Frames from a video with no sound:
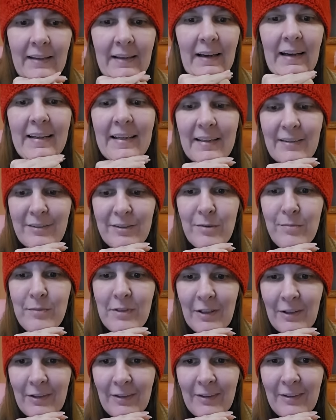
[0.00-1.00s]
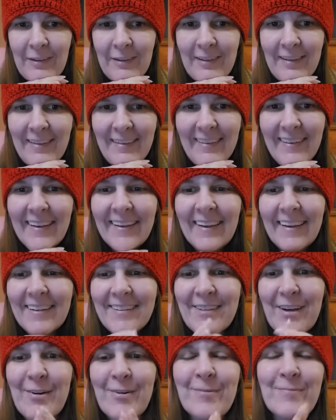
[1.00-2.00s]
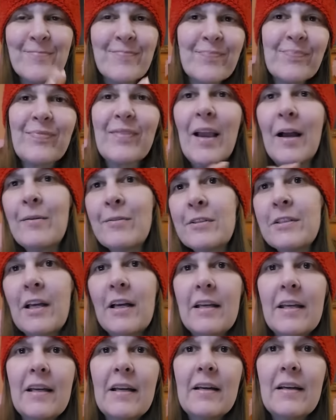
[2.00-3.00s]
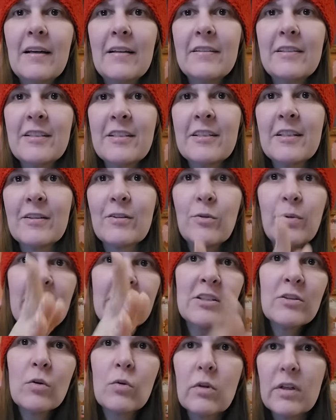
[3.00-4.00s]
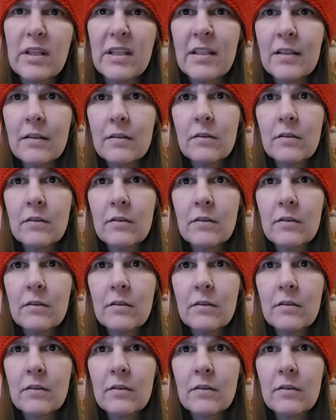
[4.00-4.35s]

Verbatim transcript: I have some yarn. Uh, so, I'm going to tell you uh, just a quick story.